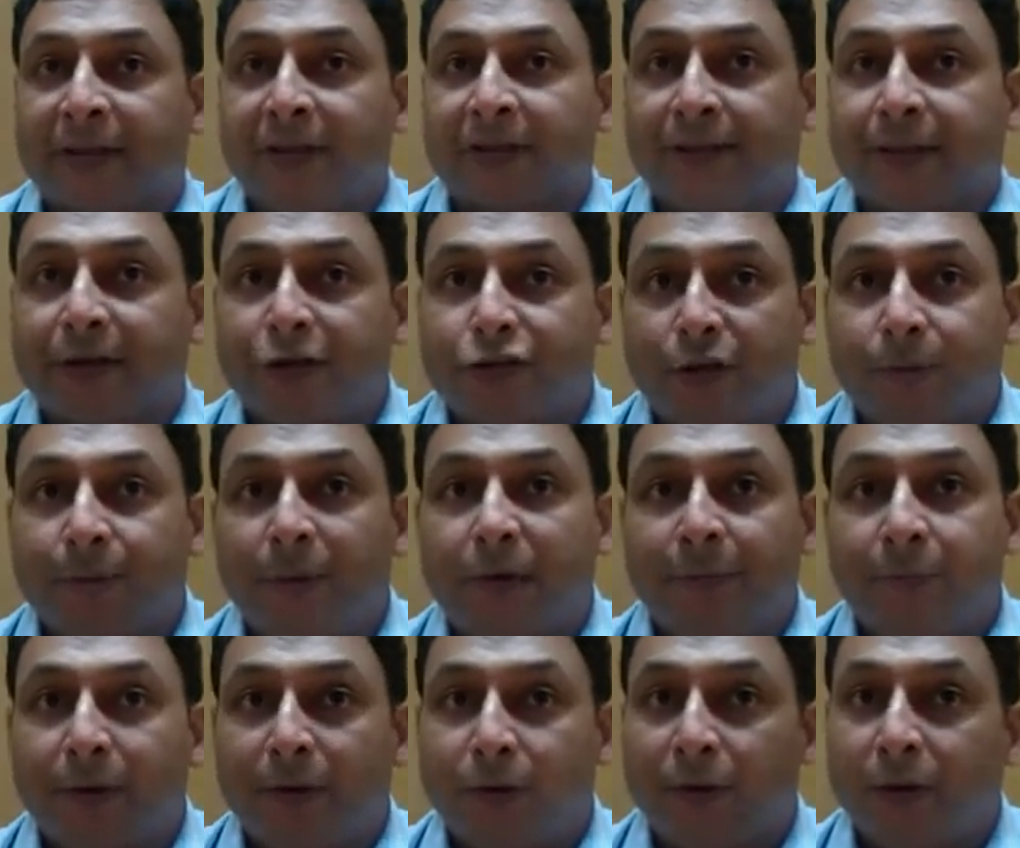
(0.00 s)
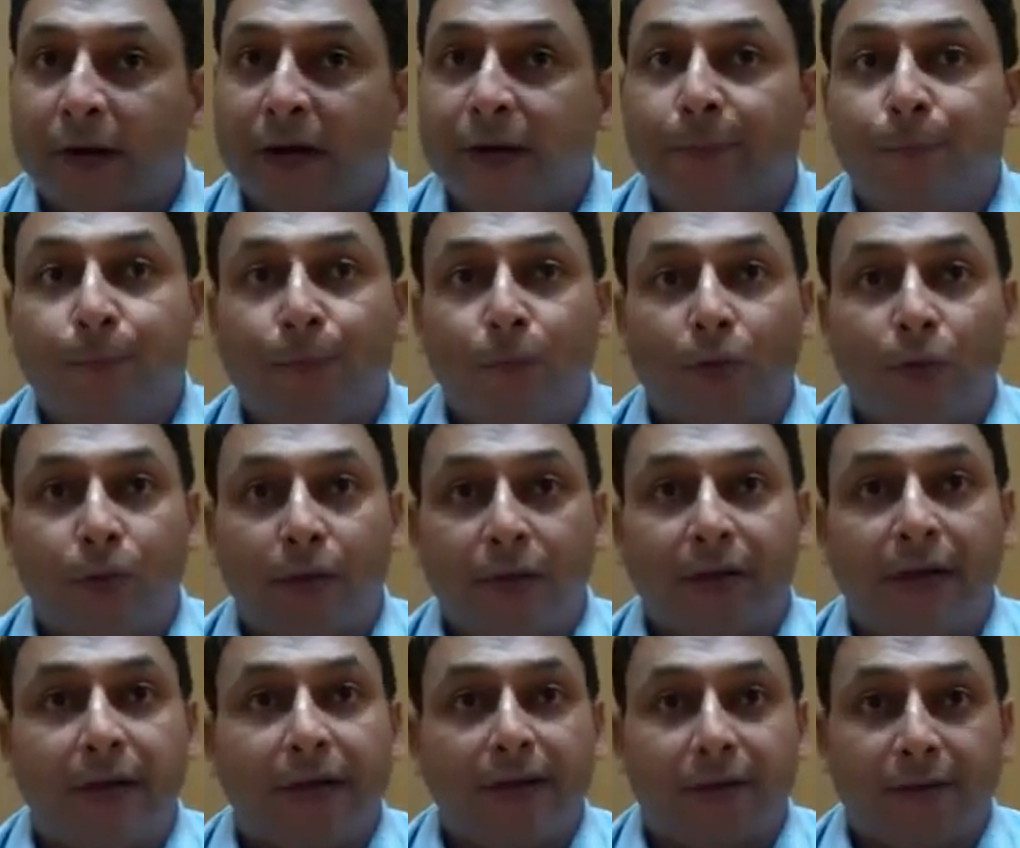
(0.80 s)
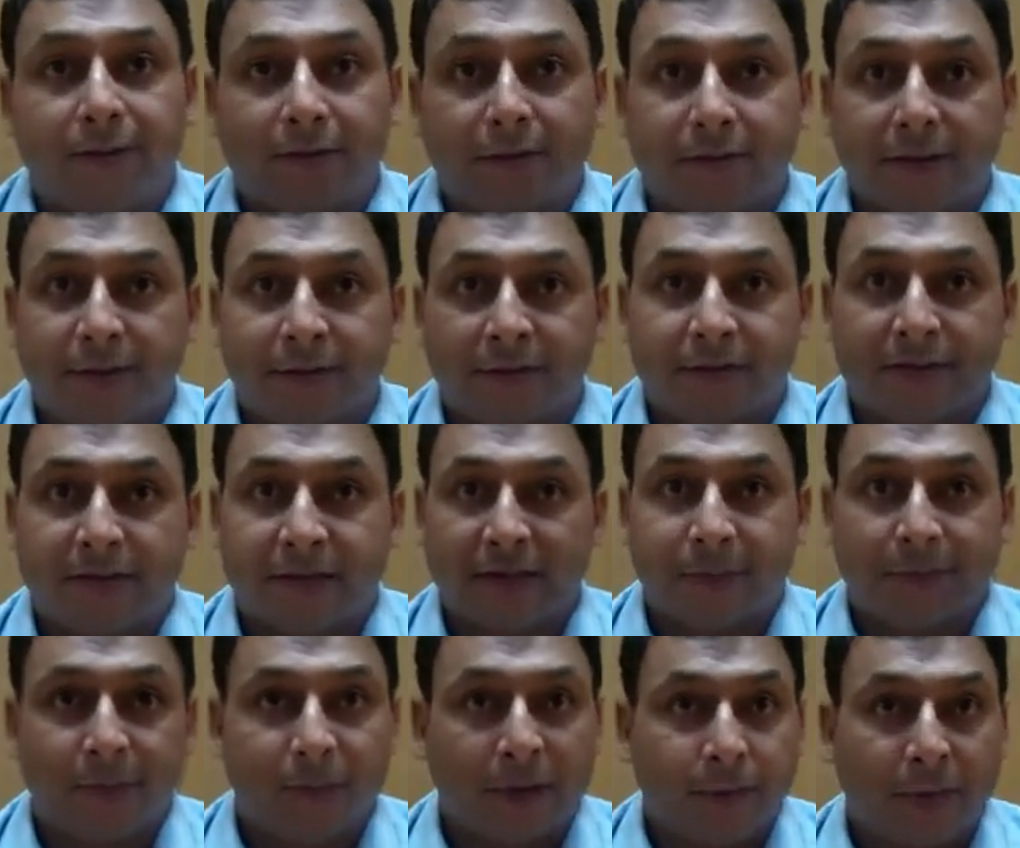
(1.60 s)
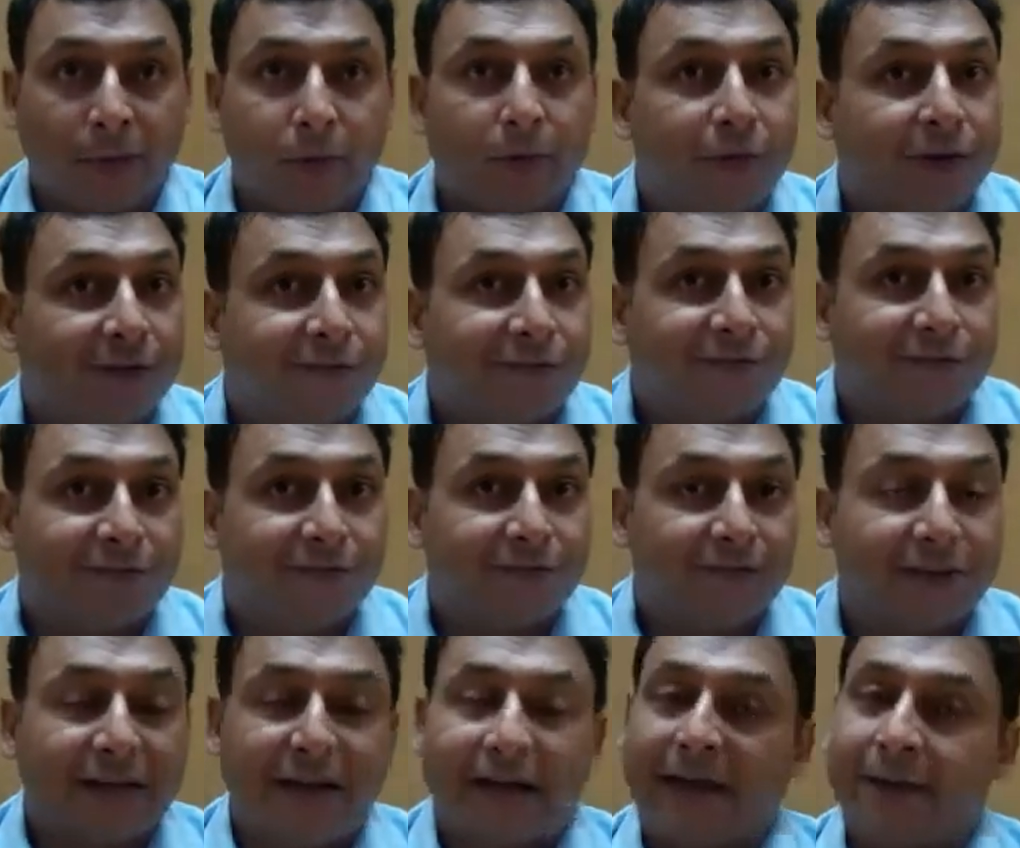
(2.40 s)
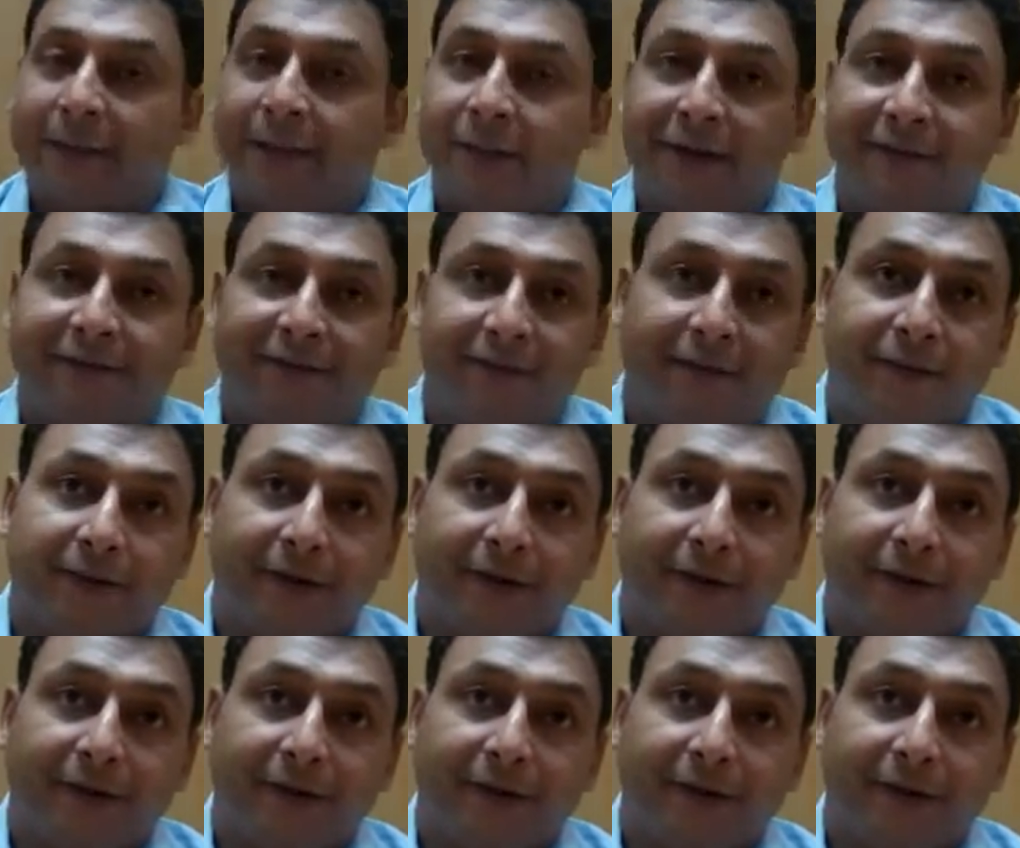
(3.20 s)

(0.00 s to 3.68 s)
they should be able to get more done in the same amount of time and effort.